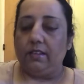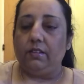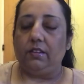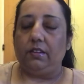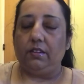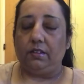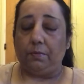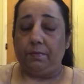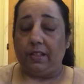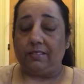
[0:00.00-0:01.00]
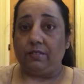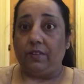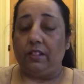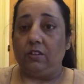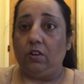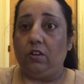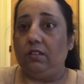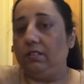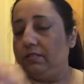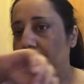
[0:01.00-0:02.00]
a blast of alcohol,